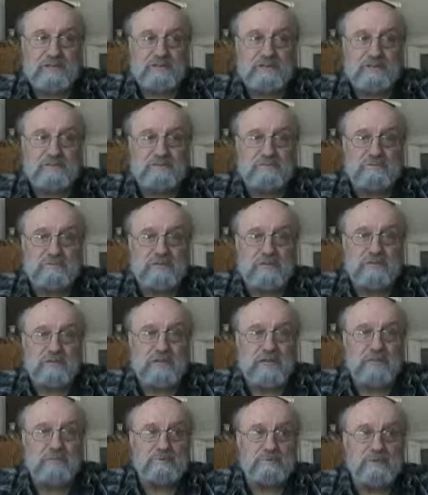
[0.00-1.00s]
So for
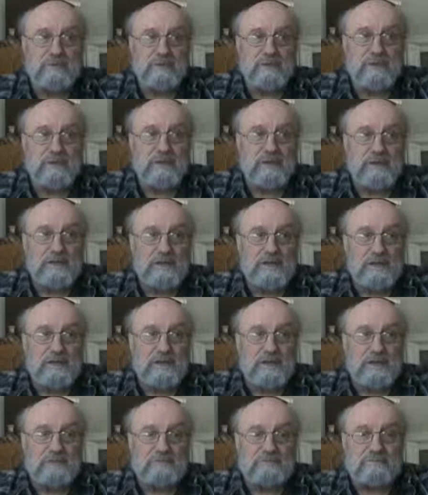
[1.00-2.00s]
example,
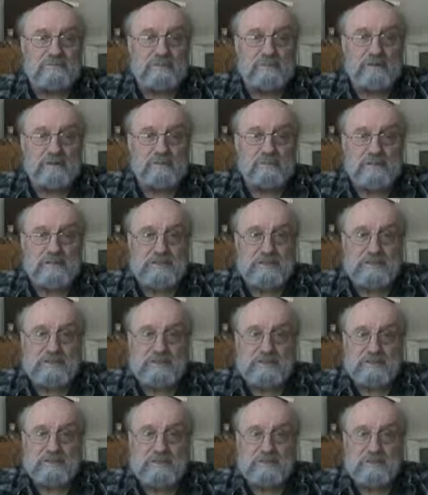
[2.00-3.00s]
if
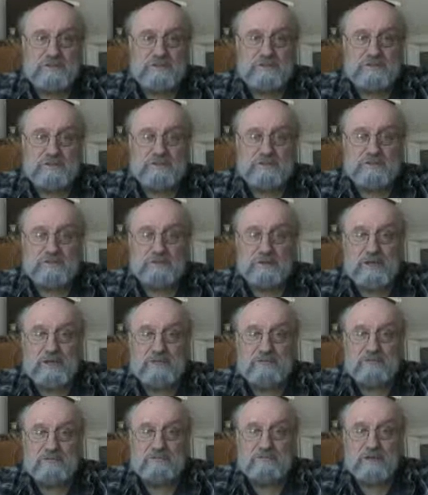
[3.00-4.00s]
Massachusetts wants to
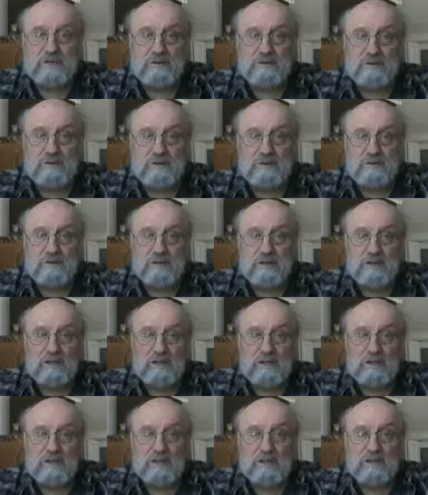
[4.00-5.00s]
pass an environmental
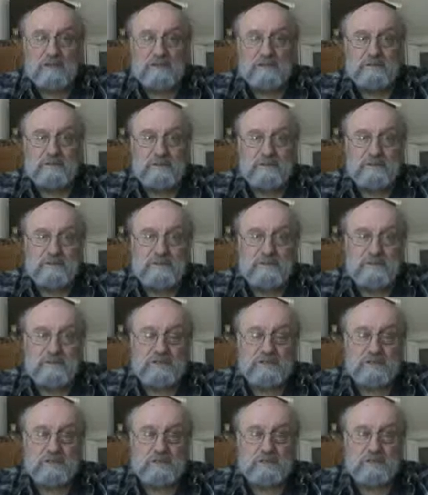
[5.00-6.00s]
law to restrict a
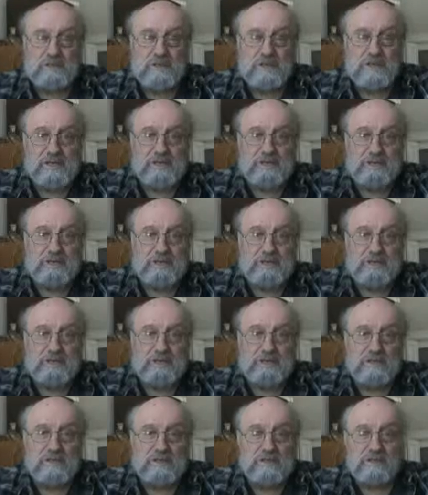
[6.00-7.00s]
corporation,
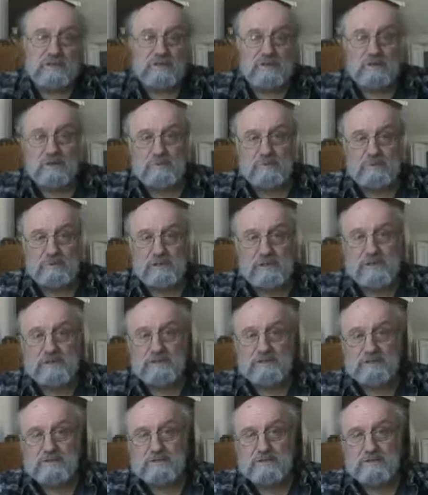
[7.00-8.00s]
the
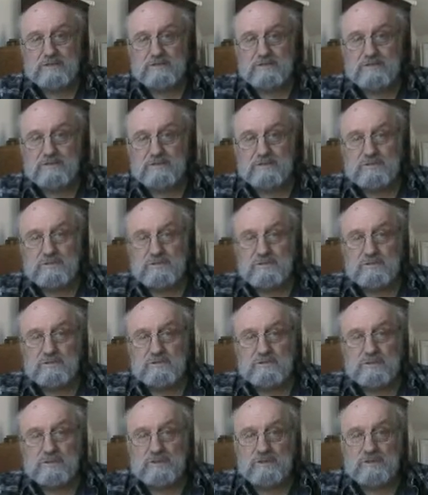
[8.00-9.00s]
corporation goes to the
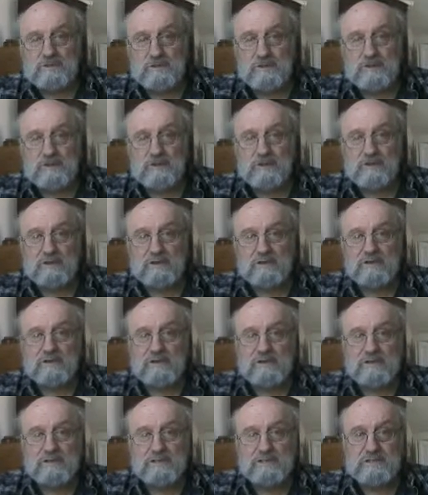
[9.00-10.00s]
World Trade
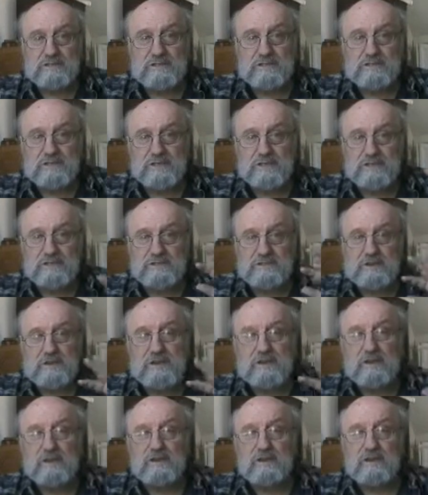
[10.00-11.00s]
Organization and says,
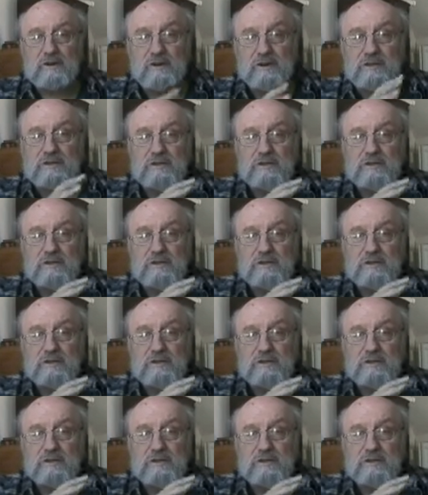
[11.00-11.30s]
according